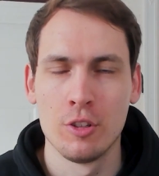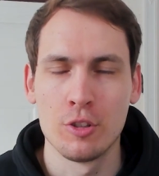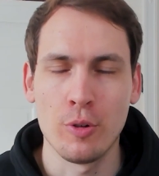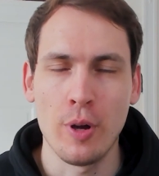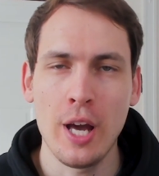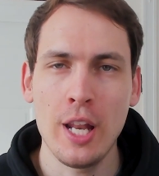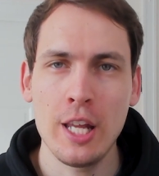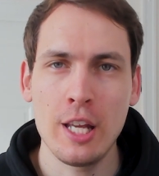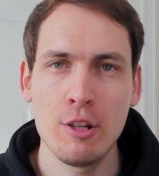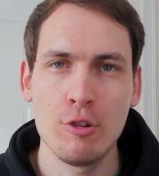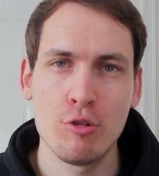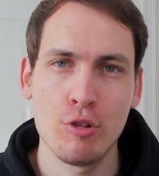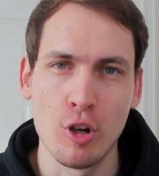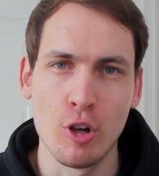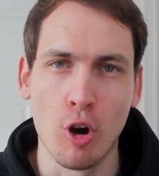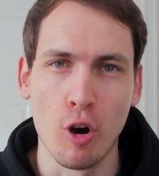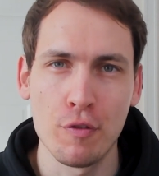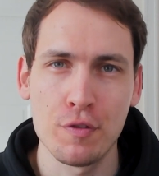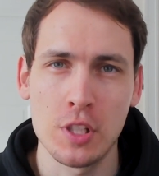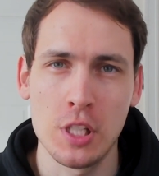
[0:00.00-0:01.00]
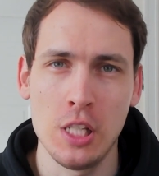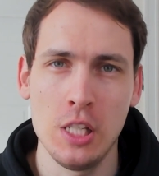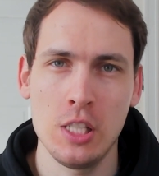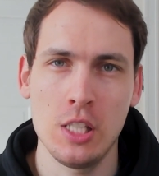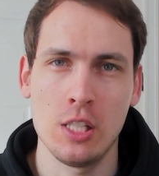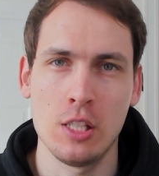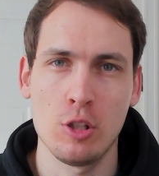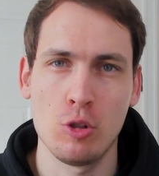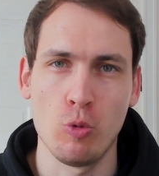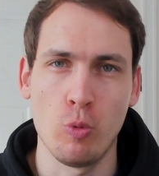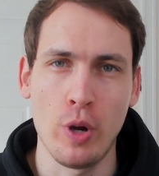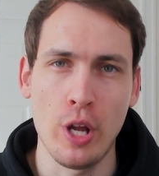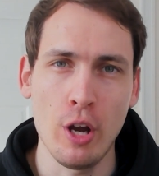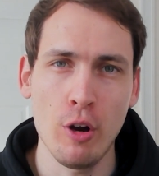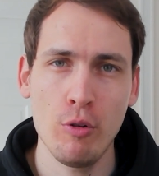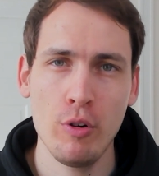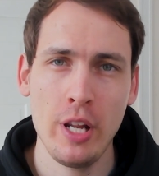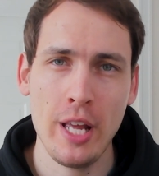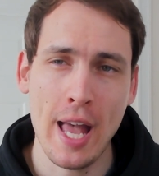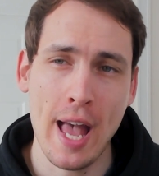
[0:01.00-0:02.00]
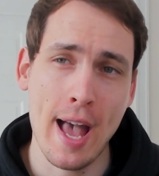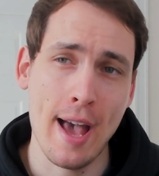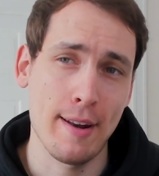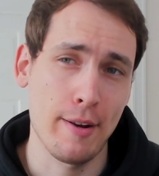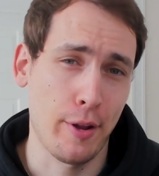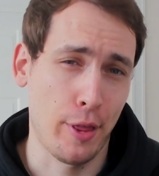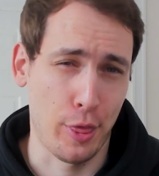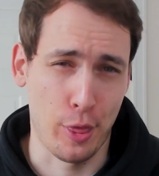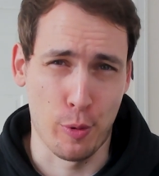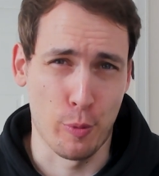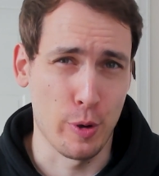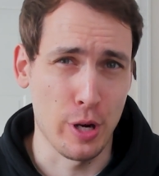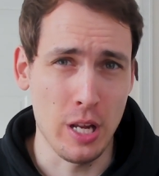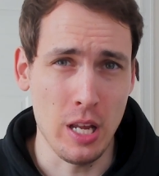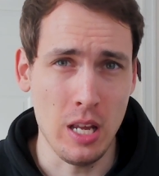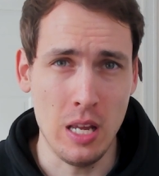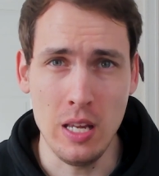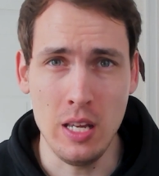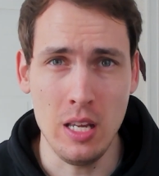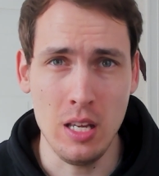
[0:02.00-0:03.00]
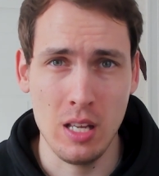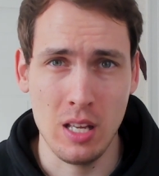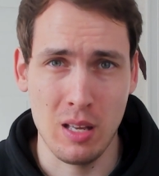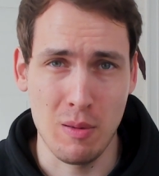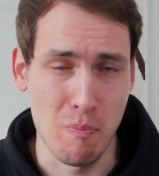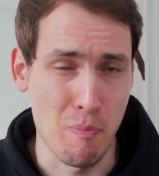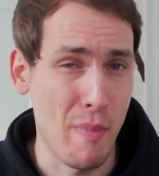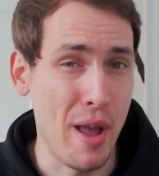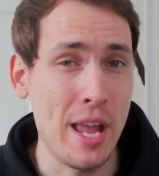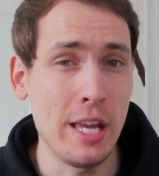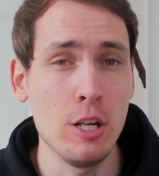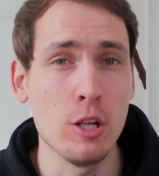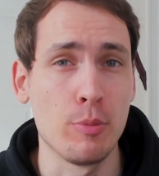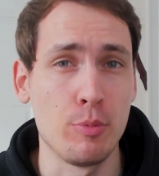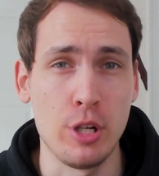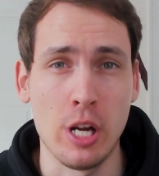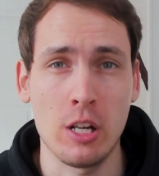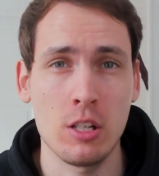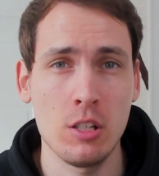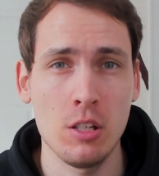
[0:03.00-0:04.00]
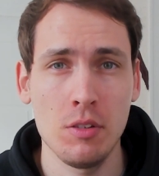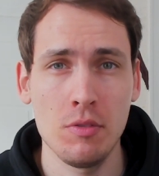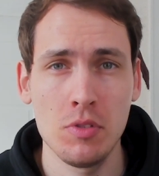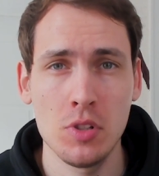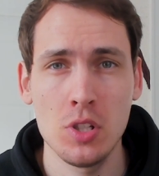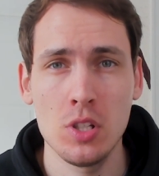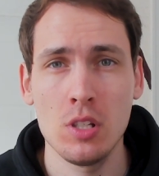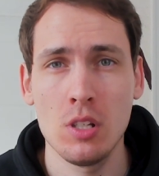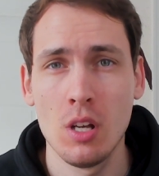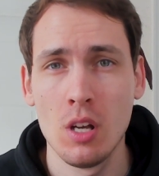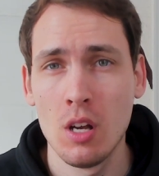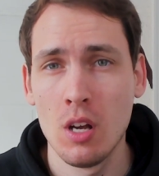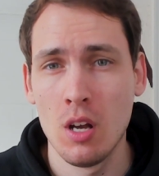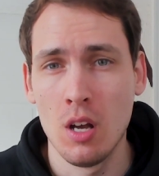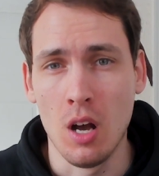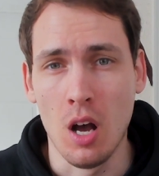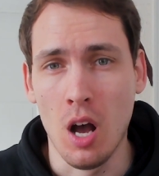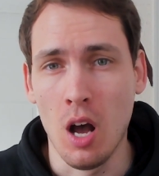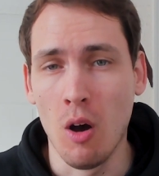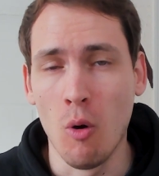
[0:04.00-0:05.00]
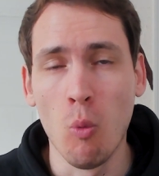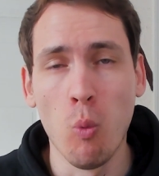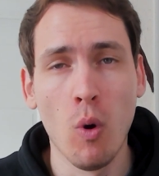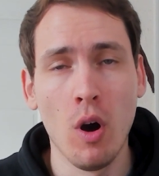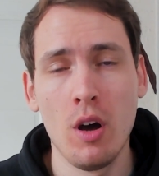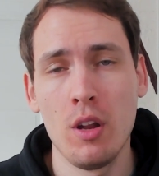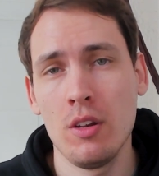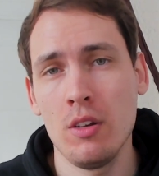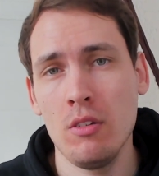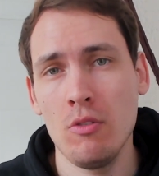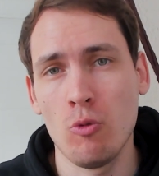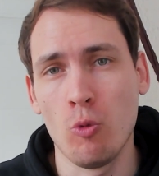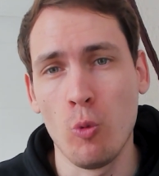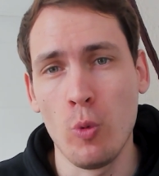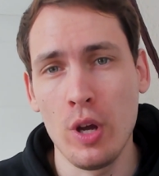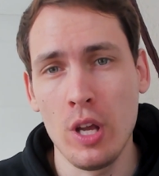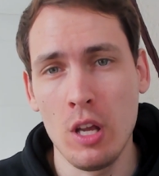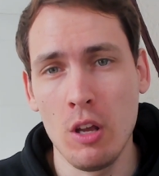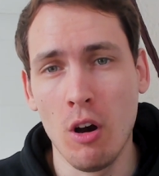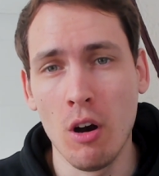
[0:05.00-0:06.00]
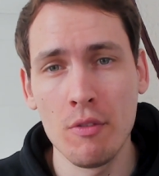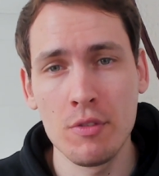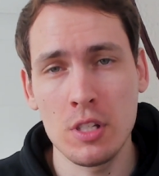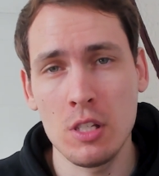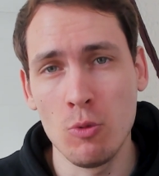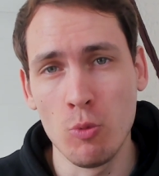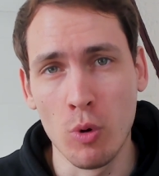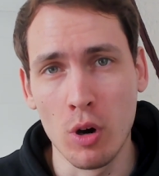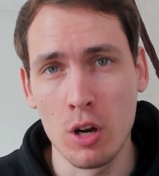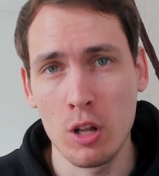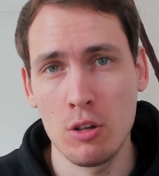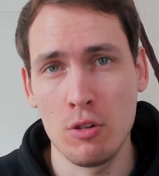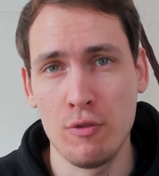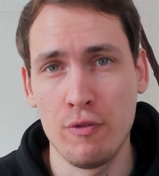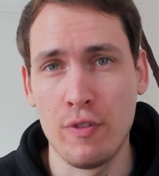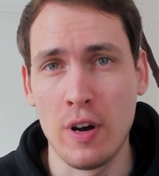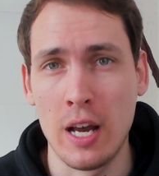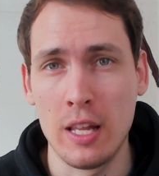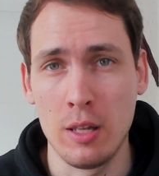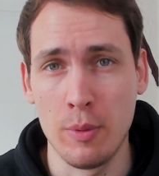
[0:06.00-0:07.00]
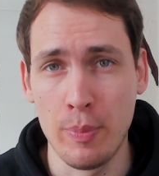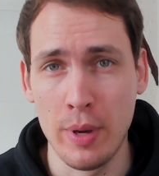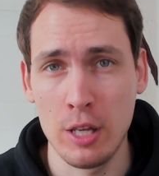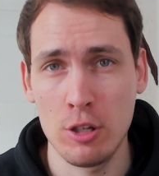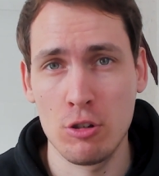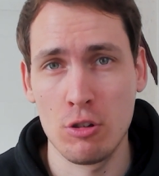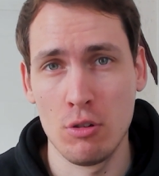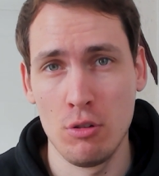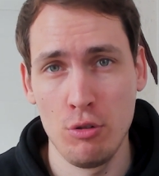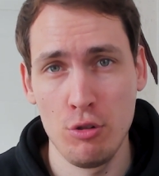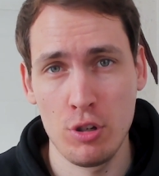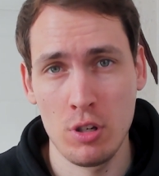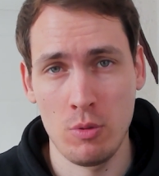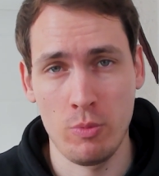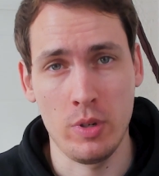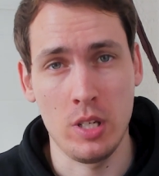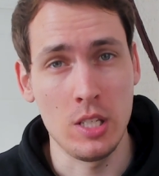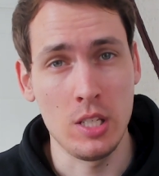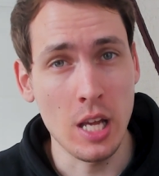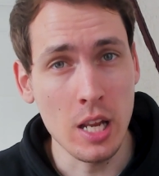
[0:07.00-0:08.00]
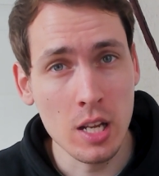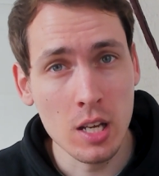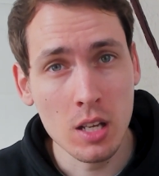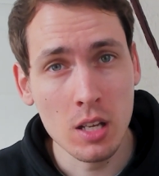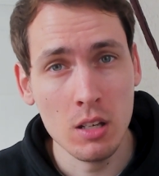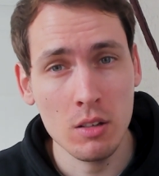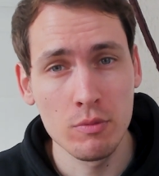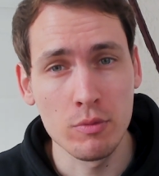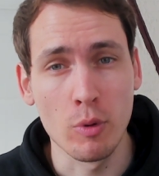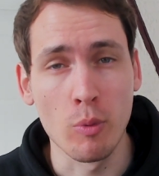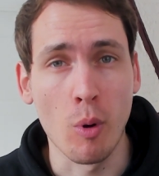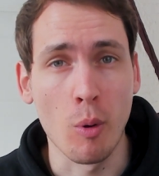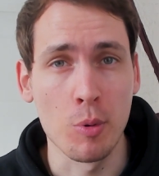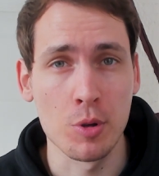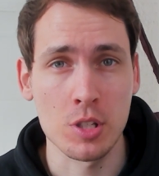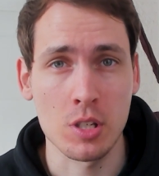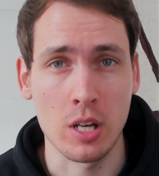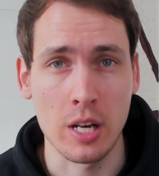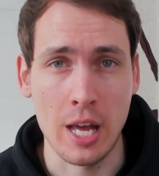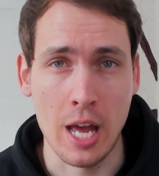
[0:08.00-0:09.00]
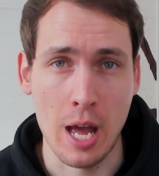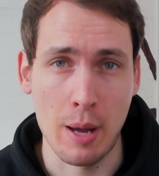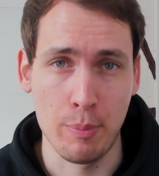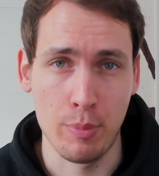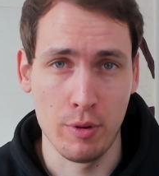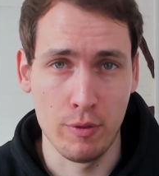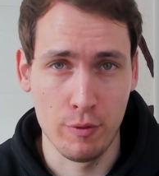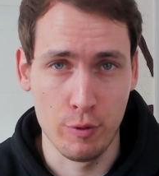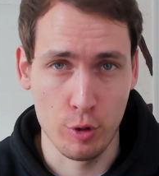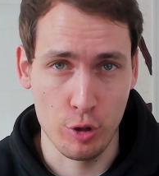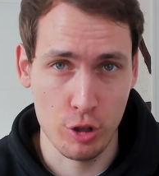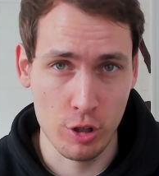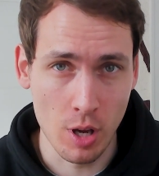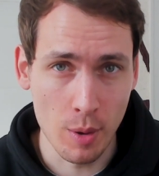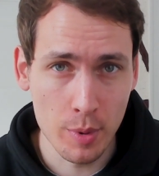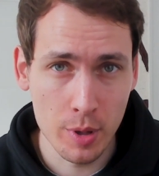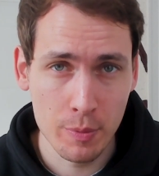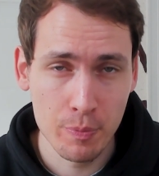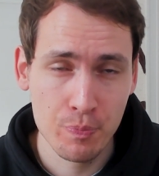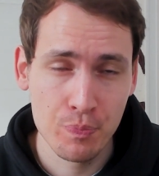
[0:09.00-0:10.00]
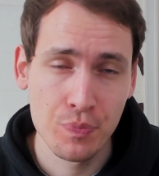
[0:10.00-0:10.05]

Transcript: So heading into the off seasons, we only had 3 main objectives. One, we obviously wanted to find the best solution with Denik for what was going to happen for summer.